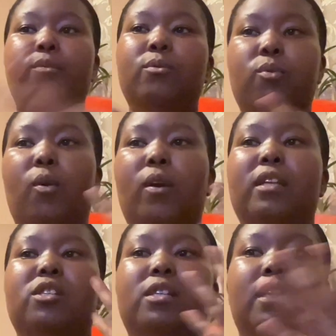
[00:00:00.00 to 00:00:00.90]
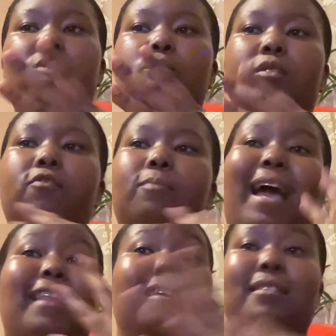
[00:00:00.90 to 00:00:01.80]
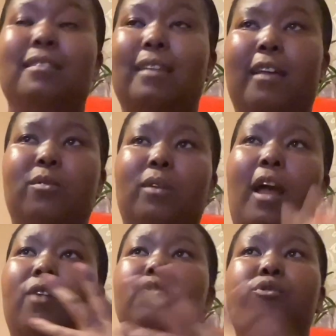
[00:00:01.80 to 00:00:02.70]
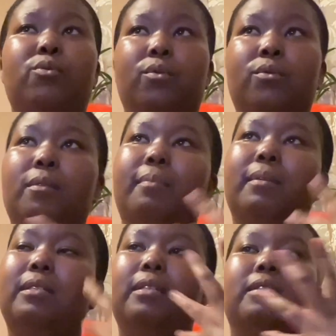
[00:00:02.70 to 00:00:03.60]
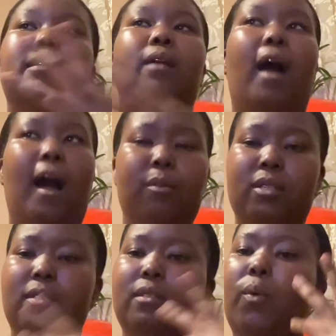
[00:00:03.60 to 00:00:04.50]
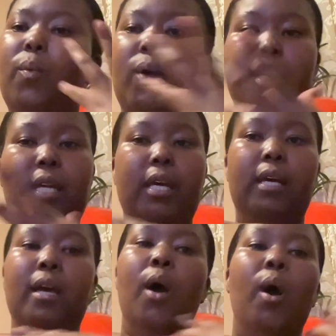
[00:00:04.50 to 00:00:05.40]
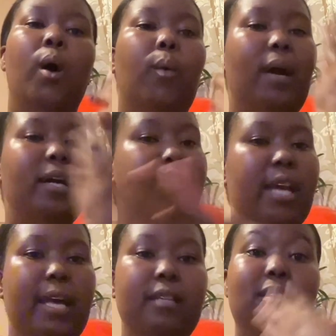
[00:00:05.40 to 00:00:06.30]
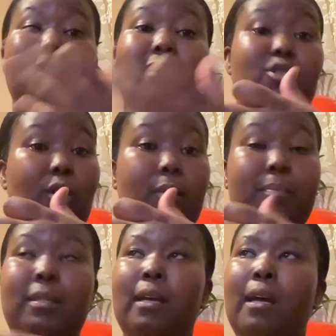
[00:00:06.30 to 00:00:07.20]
to talk and she gets to give me other insights on how she grows a business and how it's still working, why she has 3 shops